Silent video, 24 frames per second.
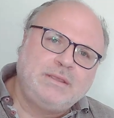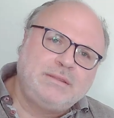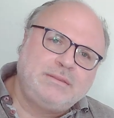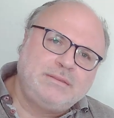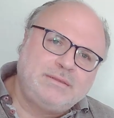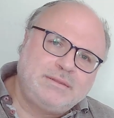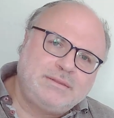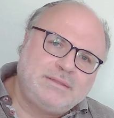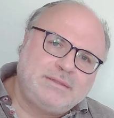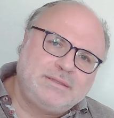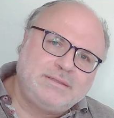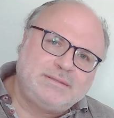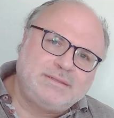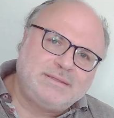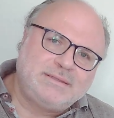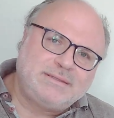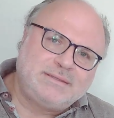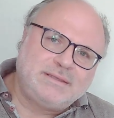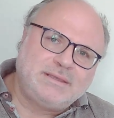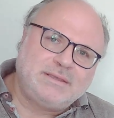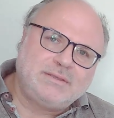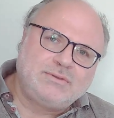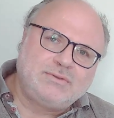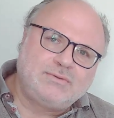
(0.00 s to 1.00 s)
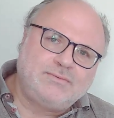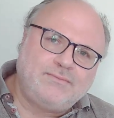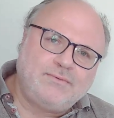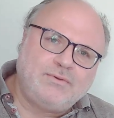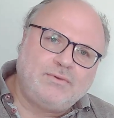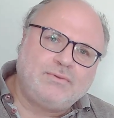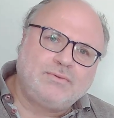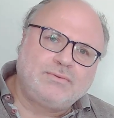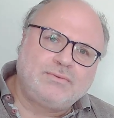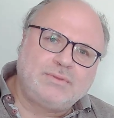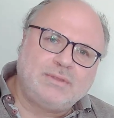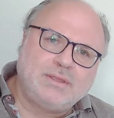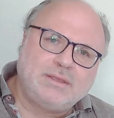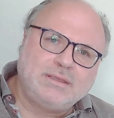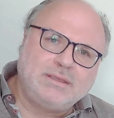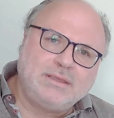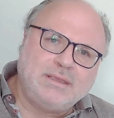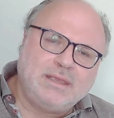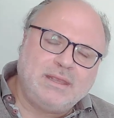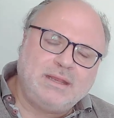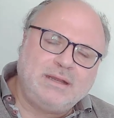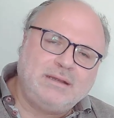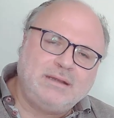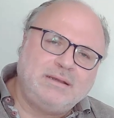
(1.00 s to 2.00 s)
It is the search for
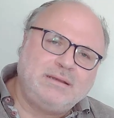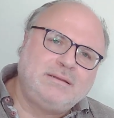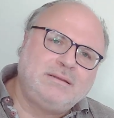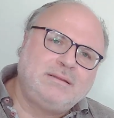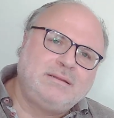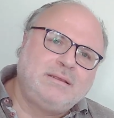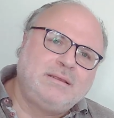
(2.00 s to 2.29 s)
Tariel.